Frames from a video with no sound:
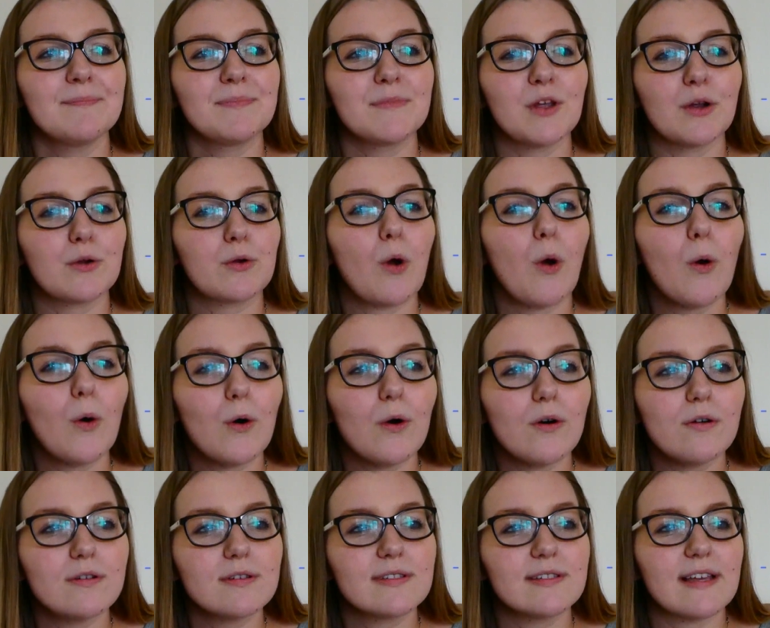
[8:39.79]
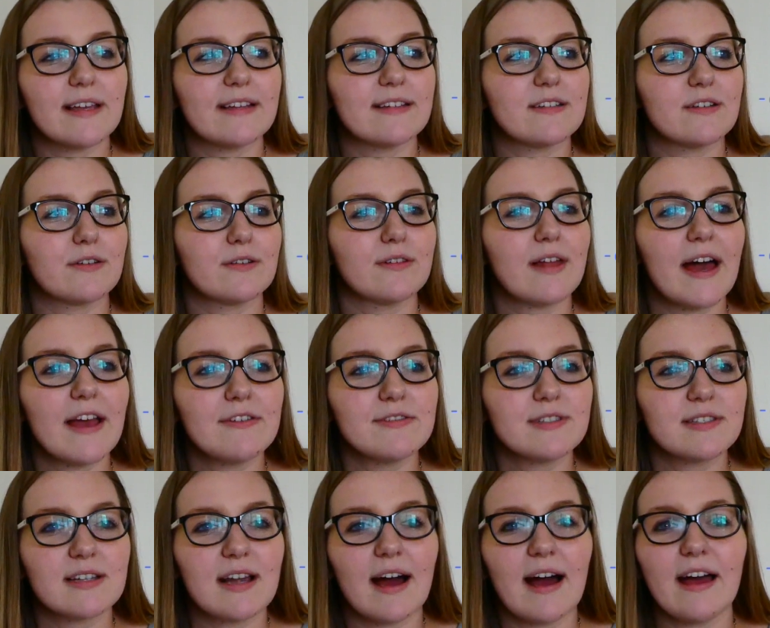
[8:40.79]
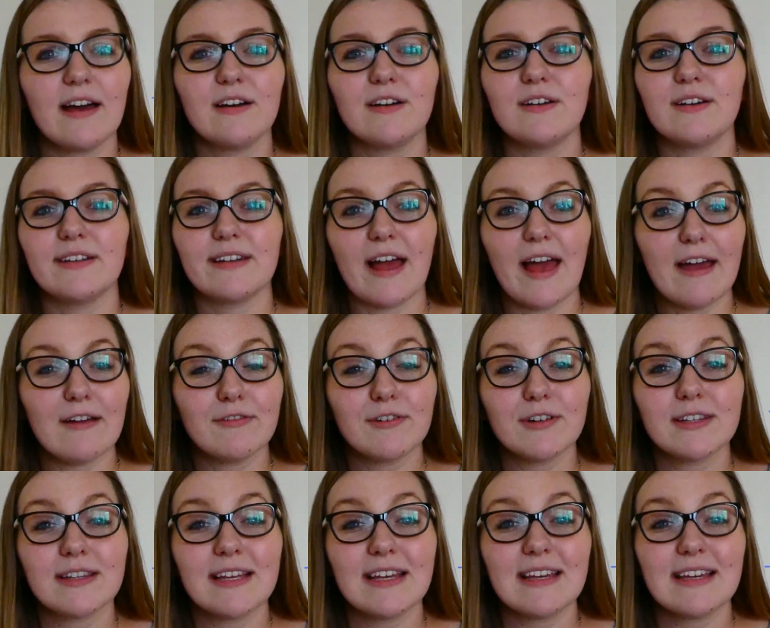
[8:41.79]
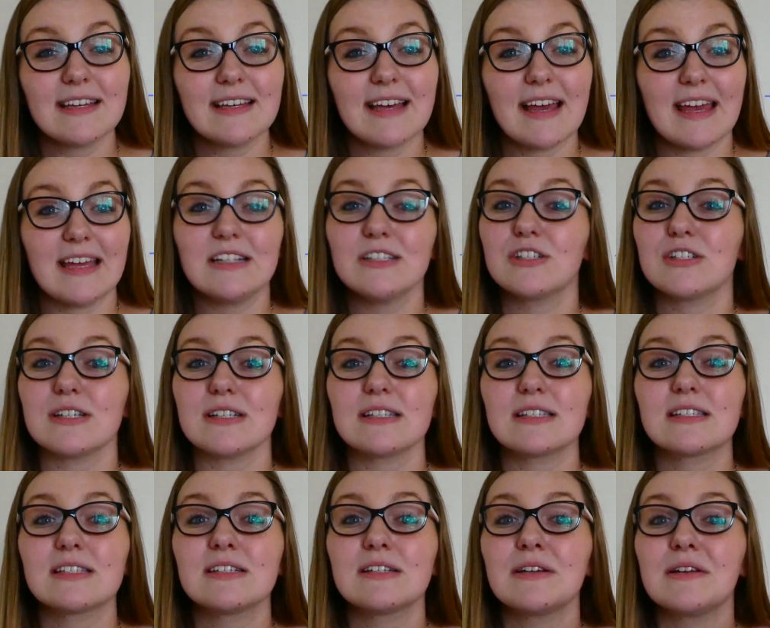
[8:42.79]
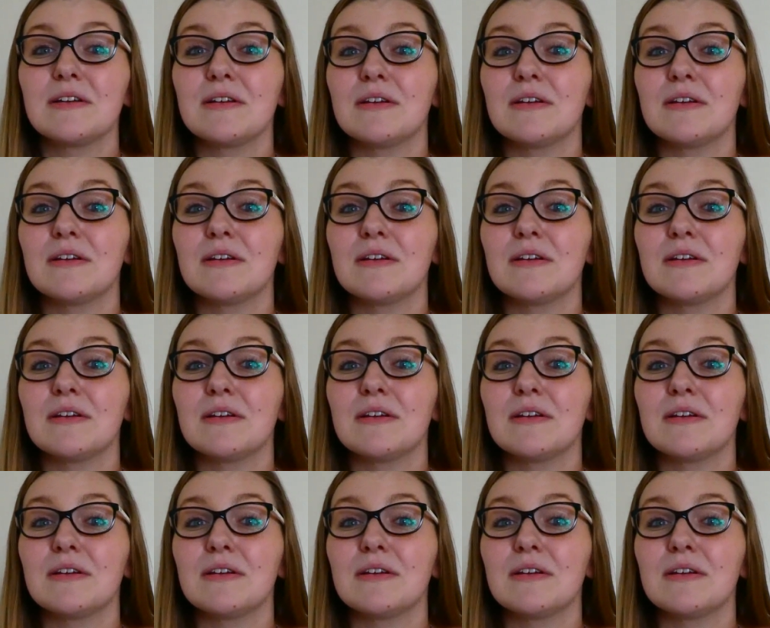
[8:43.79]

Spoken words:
your goals and your lifestyle and everything, and just